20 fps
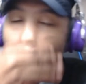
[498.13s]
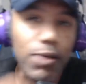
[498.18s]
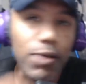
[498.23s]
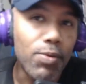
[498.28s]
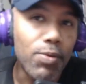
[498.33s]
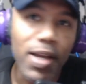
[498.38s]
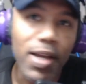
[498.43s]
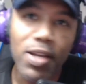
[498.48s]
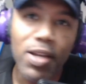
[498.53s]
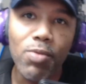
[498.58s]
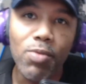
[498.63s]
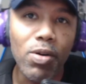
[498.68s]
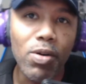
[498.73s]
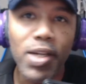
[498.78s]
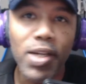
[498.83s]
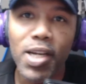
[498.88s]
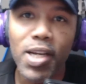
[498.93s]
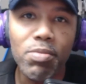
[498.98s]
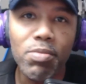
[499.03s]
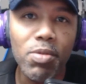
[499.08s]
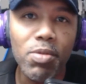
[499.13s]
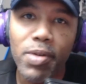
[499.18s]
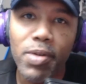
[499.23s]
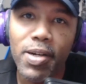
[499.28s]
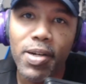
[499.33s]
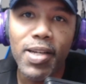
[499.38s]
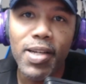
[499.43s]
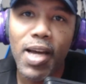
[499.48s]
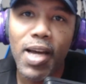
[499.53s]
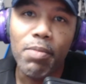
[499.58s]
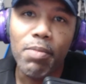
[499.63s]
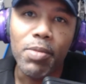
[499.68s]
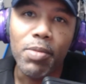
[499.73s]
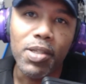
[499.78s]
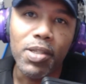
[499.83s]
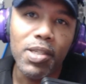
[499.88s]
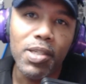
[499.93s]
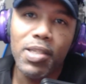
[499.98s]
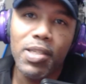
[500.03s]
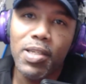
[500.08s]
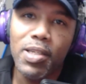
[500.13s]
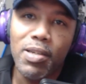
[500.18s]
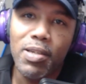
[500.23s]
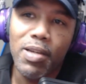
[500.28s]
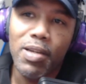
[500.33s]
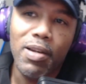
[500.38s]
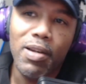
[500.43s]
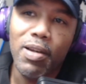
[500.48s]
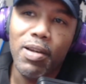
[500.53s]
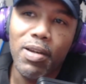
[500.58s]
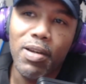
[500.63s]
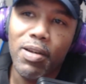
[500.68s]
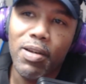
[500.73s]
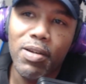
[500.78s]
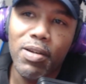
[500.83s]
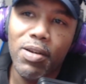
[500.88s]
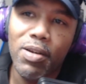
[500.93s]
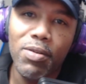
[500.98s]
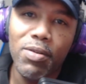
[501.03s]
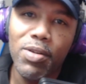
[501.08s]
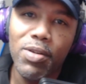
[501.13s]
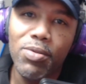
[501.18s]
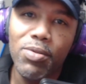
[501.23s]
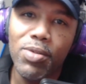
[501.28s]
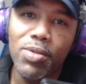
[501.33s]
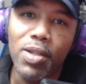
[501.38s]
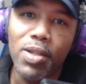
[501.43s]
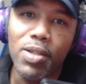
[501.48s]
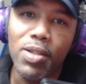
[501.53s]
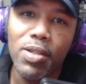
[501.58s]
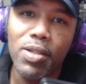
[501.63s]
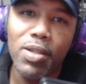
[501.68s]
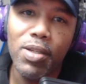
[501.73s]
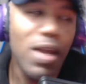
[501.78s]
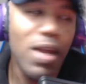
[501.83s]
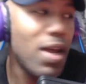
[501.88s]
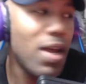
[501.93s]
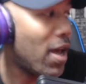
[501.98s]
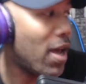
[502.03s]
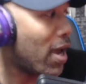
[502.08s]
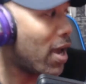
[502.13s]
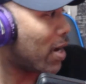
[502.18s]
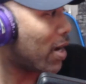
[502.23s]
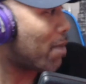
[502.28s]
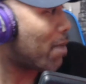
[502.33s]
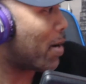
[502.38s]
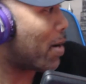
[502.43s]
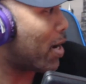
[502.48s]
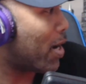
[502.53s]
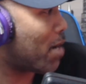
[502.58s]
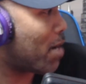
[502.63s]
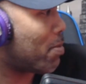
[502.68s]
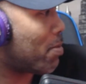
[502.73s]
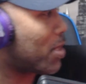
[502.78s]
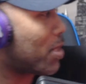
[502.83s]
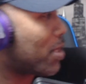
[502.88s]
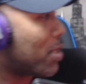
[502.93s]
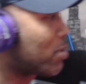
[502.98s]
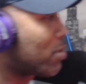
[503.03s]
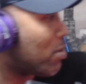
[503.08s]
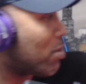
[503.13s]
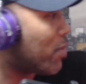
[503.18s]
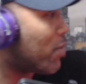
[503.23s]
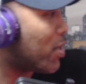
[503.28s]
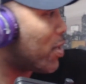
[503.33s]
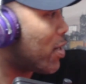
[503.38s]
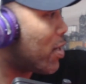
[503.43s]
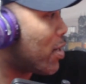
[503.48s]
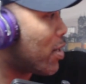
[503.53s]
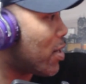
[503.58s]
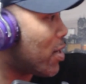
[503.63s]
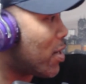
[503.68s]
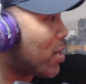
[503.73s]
why you won't catch me wearing diamonds, because they're useless. I got my amethyst over here.